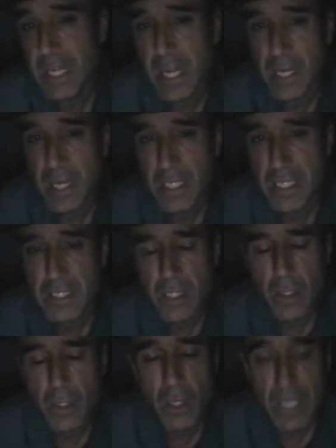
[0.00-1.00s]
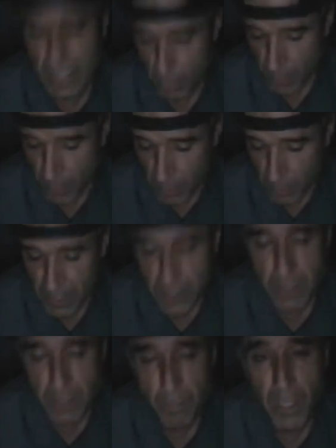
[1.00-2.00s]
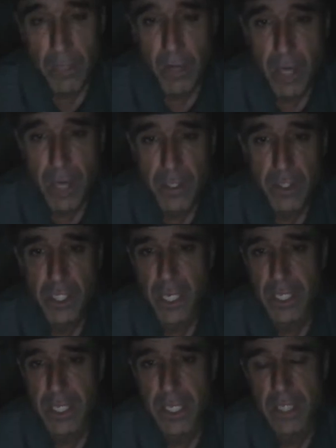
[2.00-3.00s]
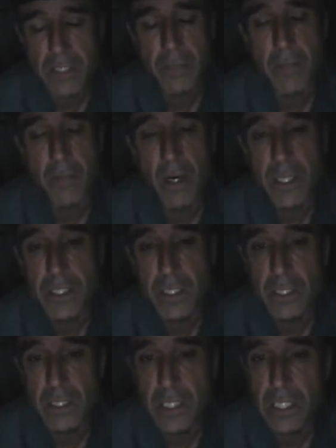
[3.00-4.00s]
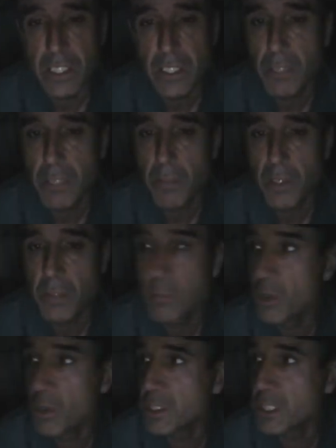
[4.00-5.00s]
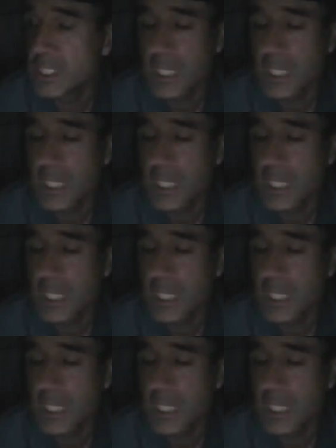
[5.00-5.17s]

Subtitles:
So like, why don't we do some Buck Rogers shit? Get some RS-232 bulletin boards and shit.